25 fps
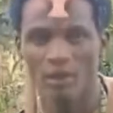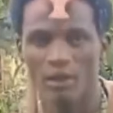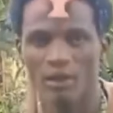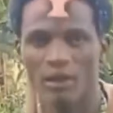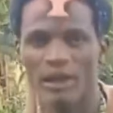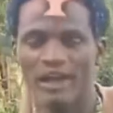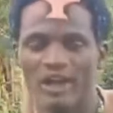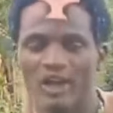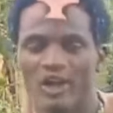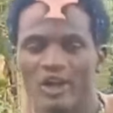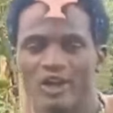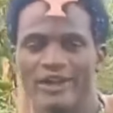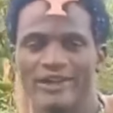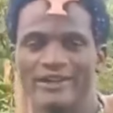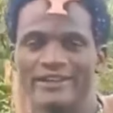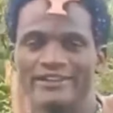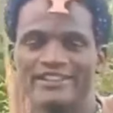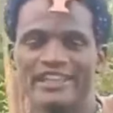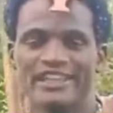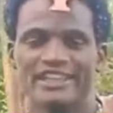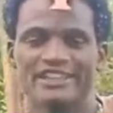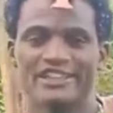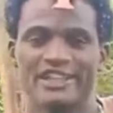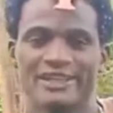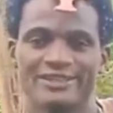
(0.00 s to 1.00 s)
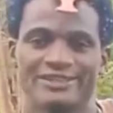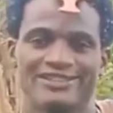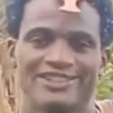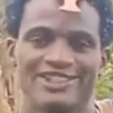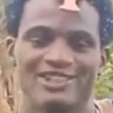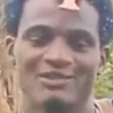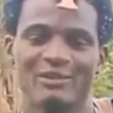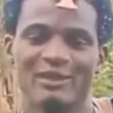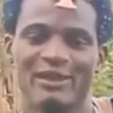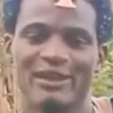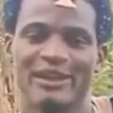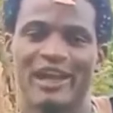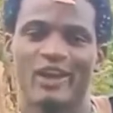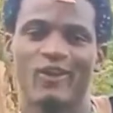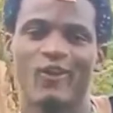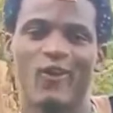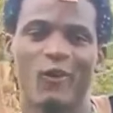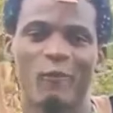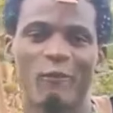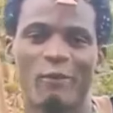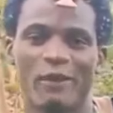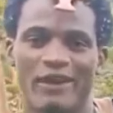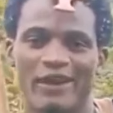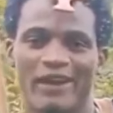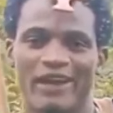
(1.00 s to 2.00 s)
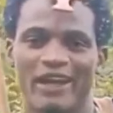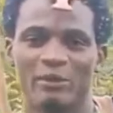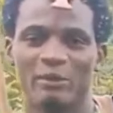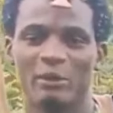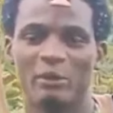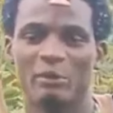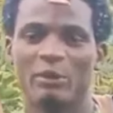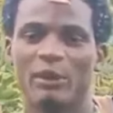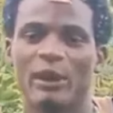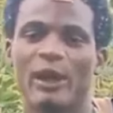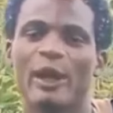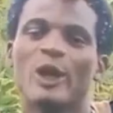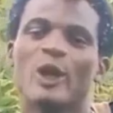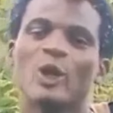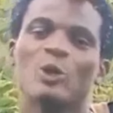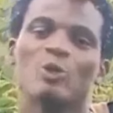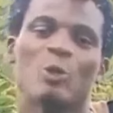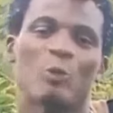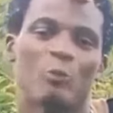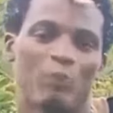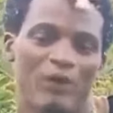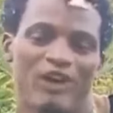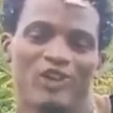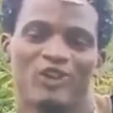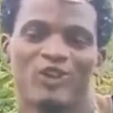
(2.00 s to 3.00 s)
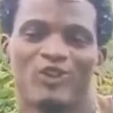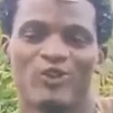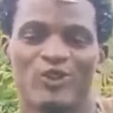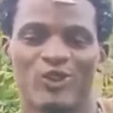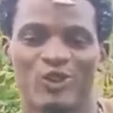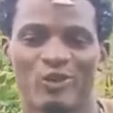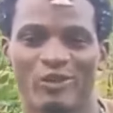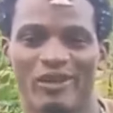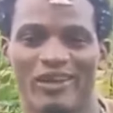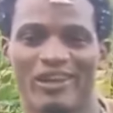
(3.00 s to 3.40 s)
Hello, ladies and gentlemen. I go by the name Ibrahim Upanyo Fulbe